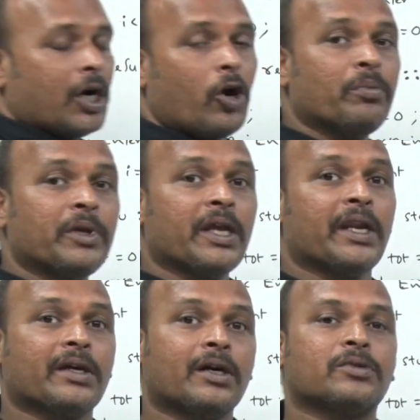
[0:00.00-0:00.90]
How many
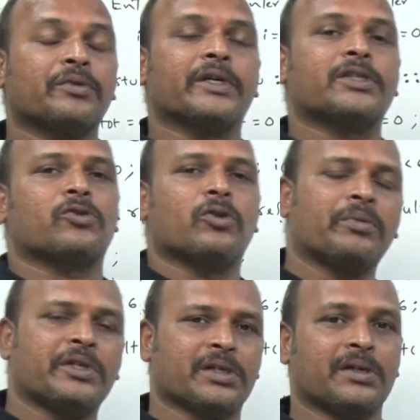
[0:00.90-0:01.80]
records we can store
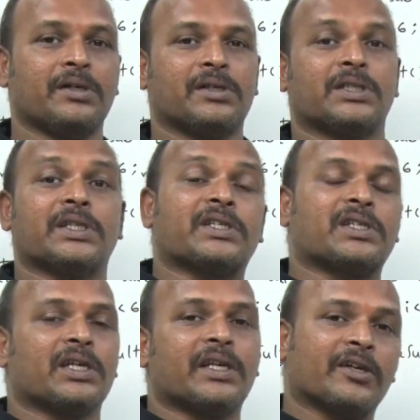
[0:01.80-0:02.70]
means
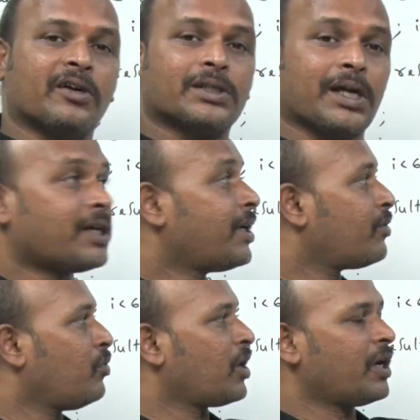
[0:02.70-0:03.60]
60 records
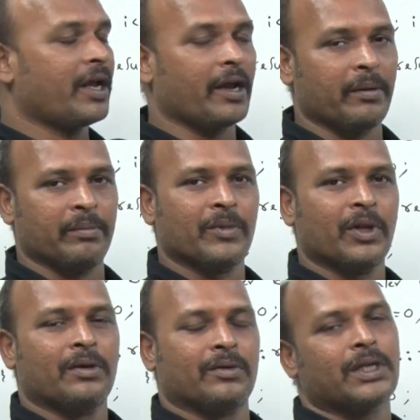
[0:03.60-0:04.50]
under one name.
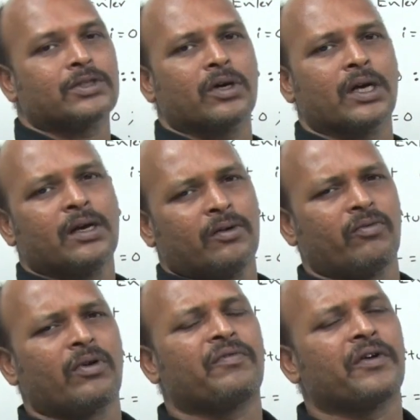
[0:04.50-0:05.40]
That's why
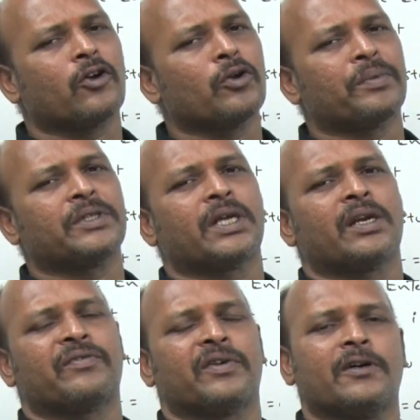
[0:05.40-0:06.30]
one for loop is
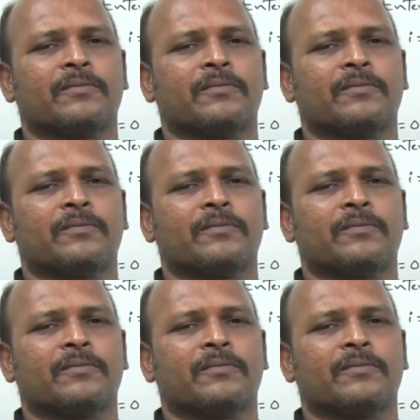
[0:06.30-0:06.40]
enough.